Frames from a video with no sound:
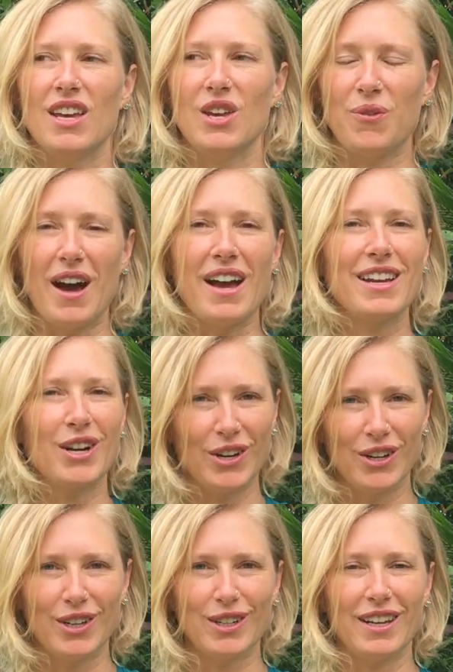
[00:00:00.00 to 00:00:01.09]
if I
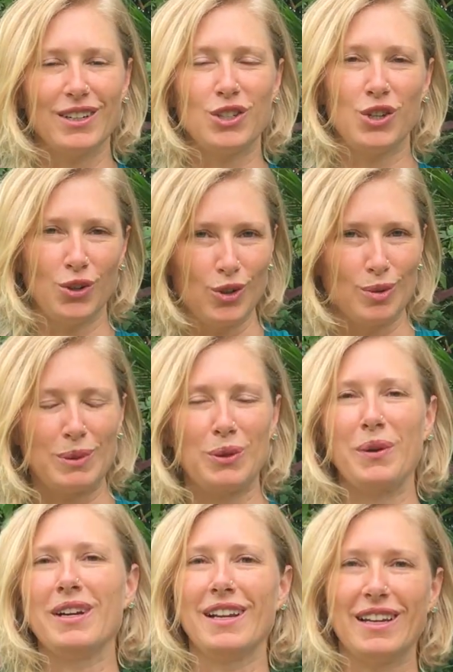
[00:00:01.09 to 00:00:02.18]
could choose
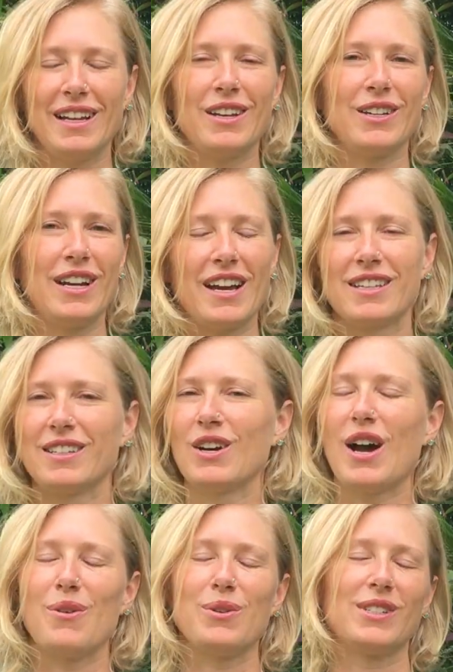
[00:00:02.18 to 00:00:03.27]
between an inhale and an exhale,
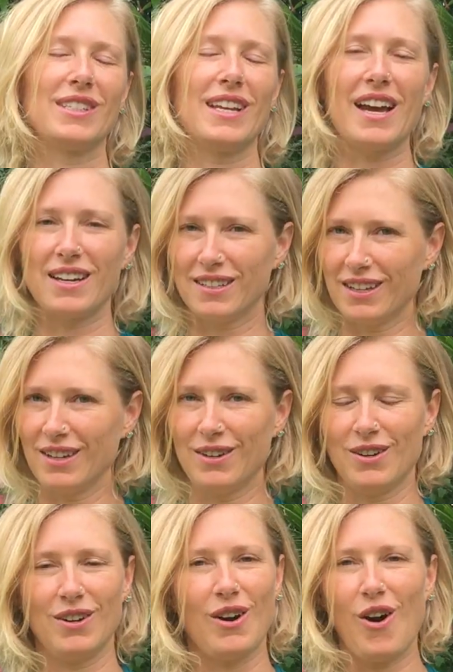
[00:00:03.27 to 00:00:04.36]
I would just
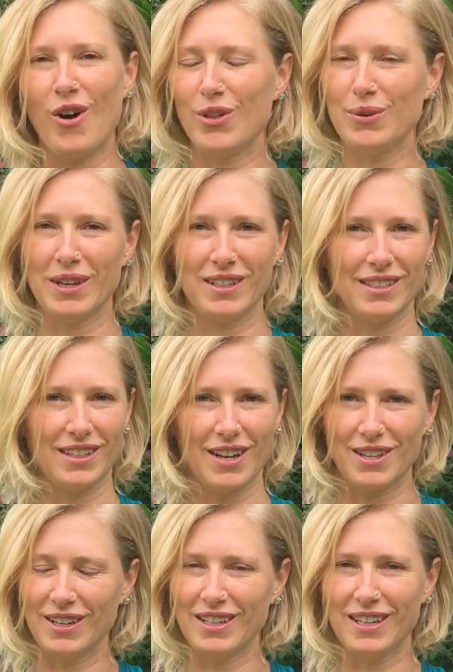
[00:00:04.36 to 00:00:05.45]
exhale all the way into
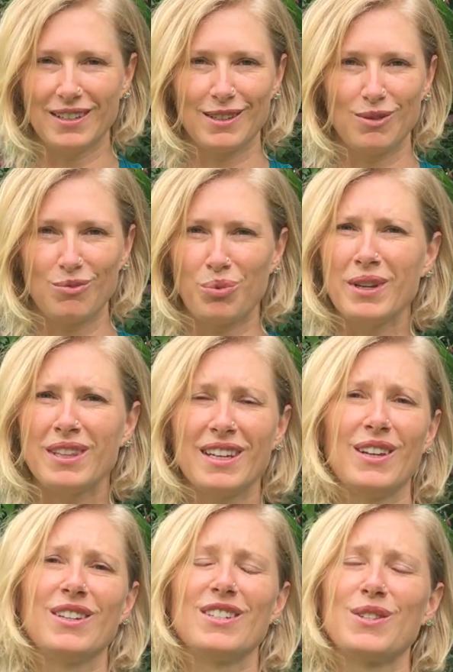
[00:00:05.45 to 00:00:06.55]
nothingness. Breathing
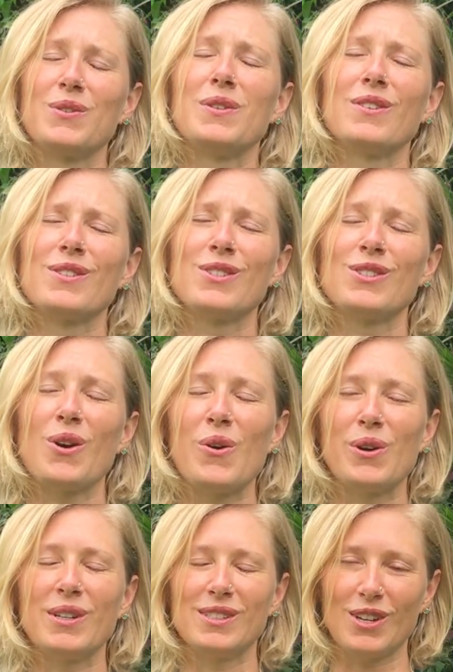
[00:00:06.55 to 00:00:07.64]
in just feels so
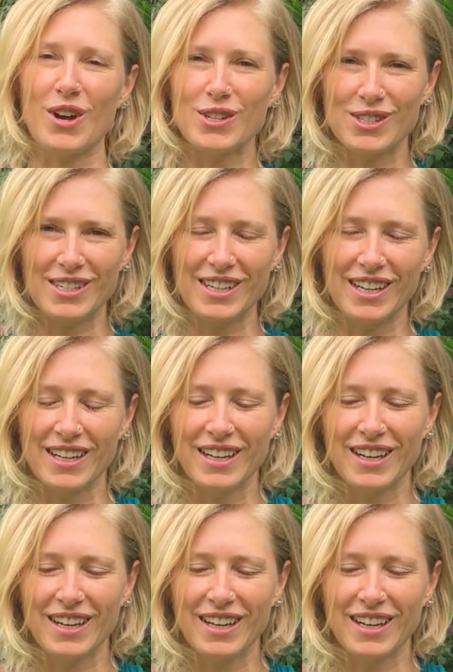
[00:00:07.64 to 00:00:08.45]
exhausting.